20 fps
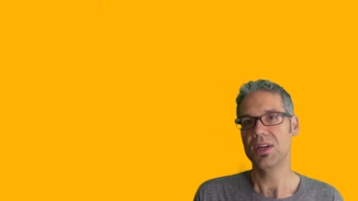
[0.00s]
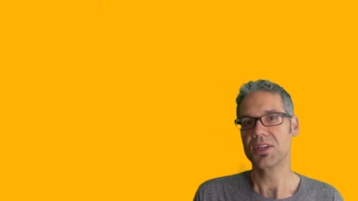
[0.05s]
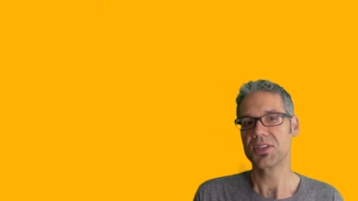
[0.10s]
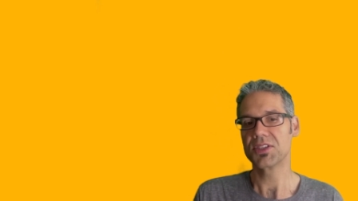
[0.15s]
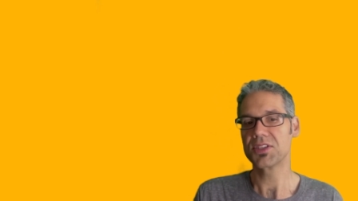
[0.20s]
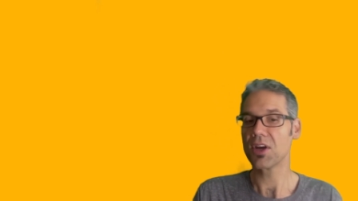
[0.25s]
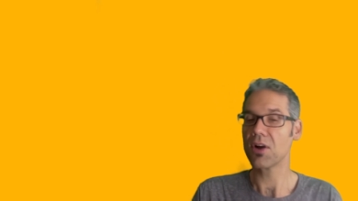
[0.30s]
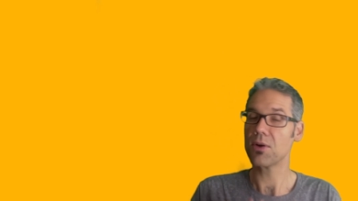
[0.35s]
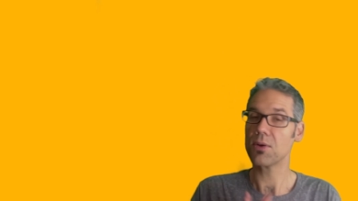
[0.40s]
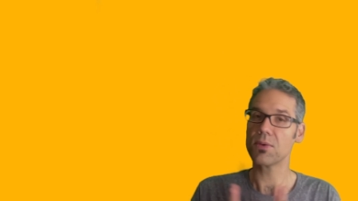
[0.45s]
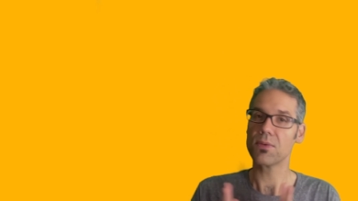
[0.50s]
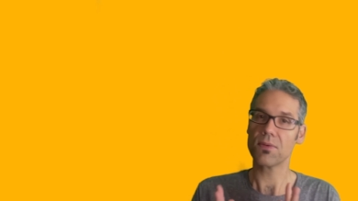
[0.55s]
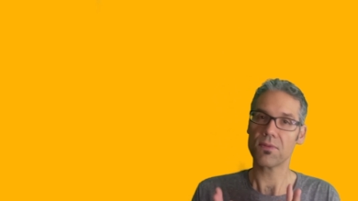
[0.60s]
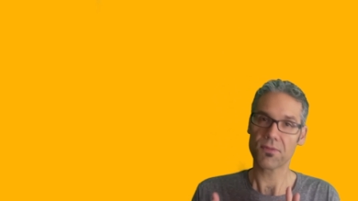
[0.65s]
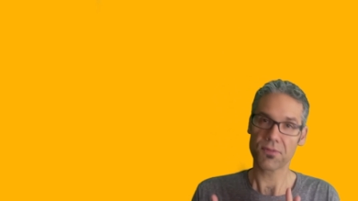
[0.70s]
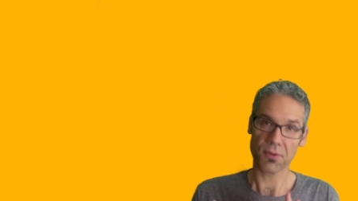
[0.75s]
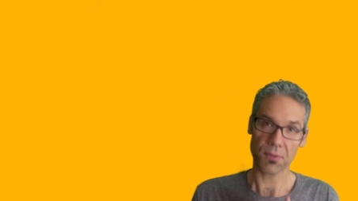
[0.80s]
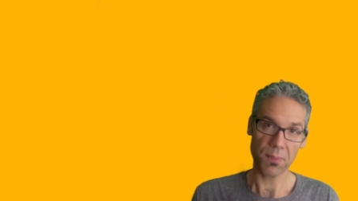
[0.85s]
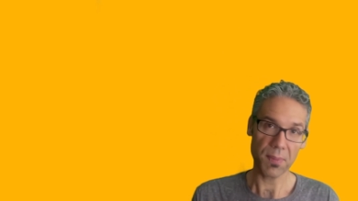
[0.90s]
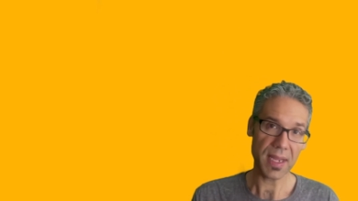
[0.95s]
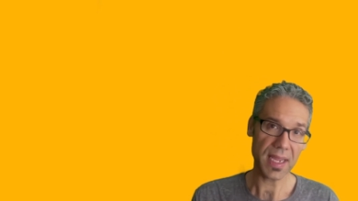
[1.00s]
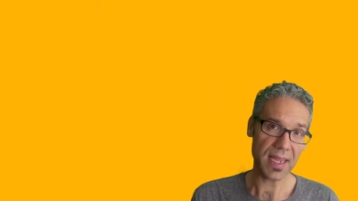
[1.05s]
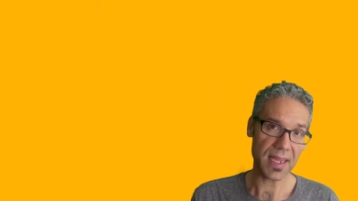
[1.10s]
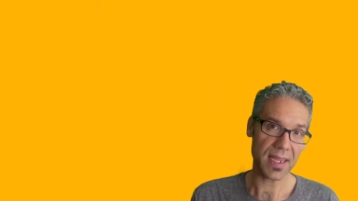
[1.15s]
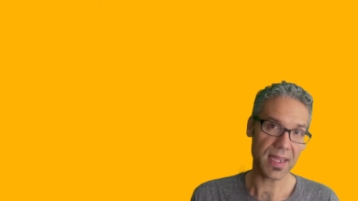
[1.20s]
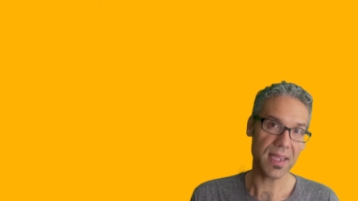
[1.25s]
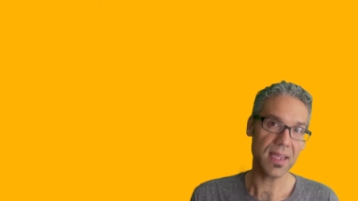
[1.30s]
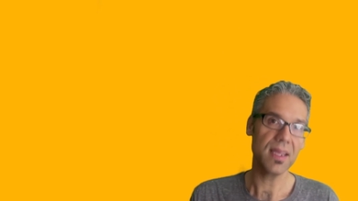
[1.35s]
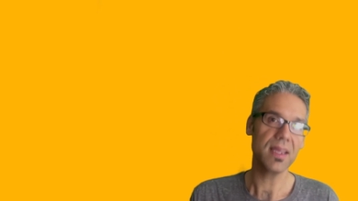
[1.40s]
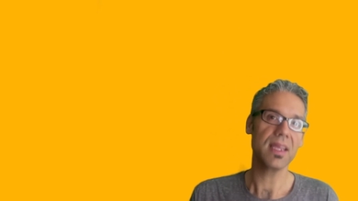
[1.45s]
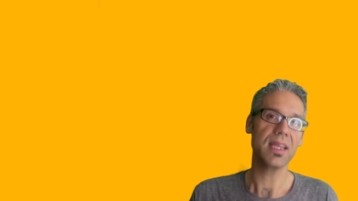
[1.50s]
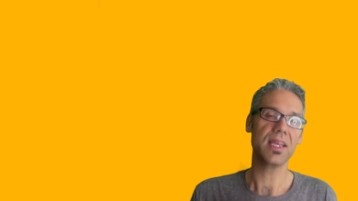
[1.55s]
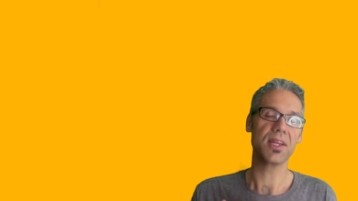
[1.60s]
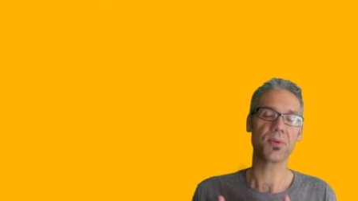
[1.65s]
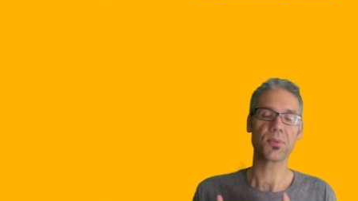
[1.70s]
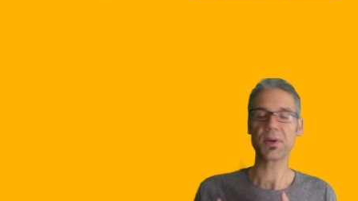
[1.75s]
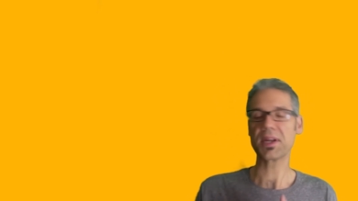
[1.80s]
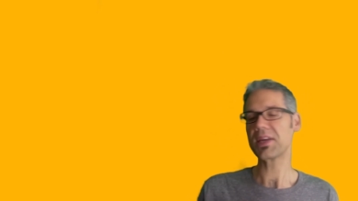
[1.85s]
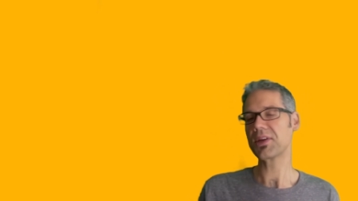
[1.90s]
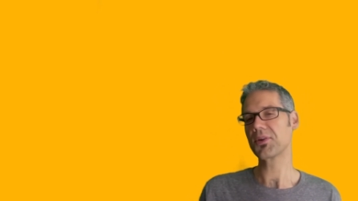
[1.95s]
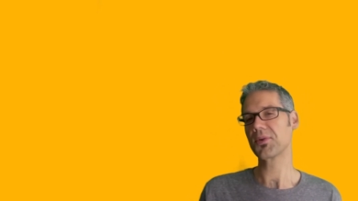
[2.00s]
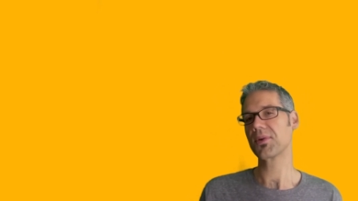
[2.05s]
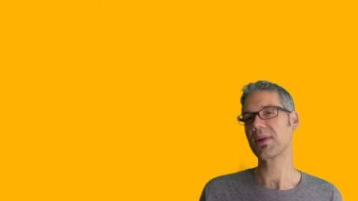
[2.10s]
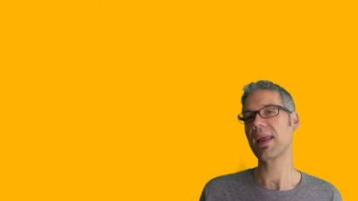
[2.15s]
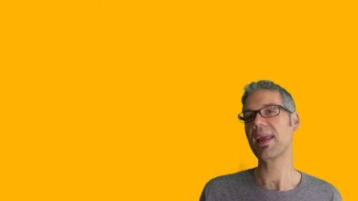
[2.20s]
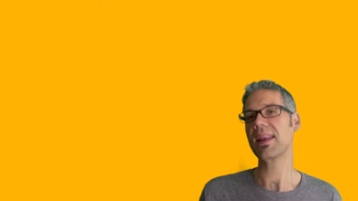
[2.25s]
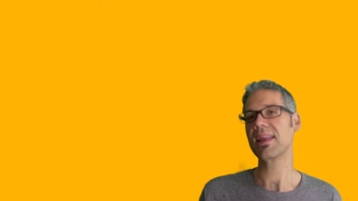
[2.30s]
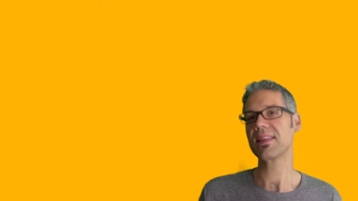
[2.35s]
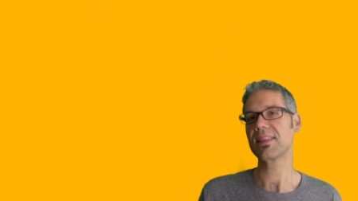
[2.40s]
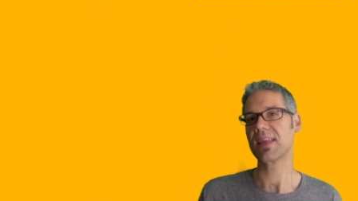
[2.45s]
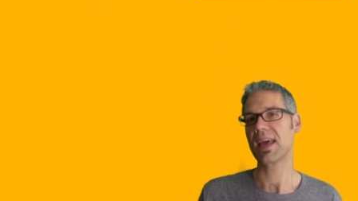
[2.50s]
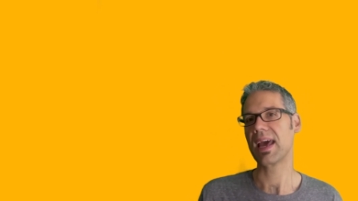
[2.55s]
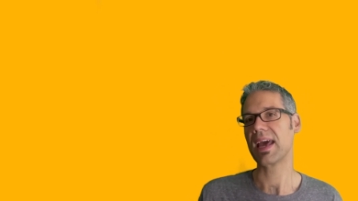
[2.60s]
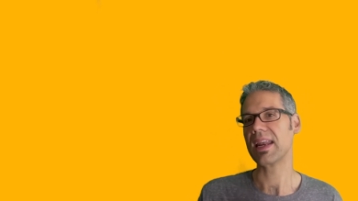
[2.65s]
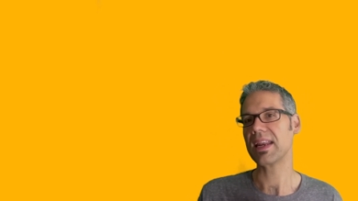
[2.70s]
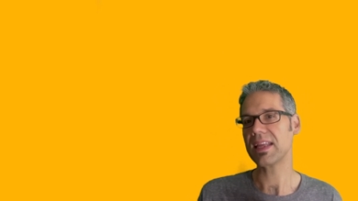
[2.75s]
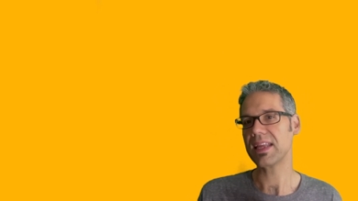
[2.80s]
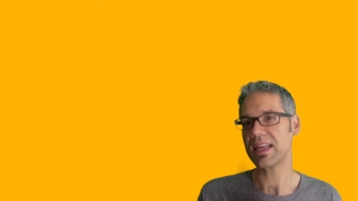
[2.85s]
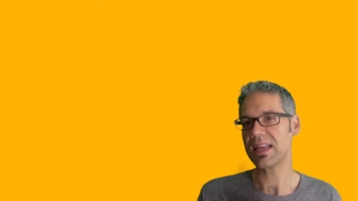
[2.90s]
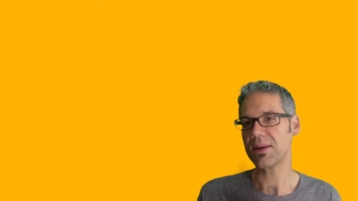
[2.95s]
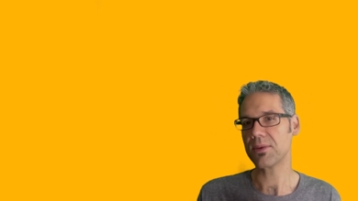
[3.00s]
So for me, in recreating that,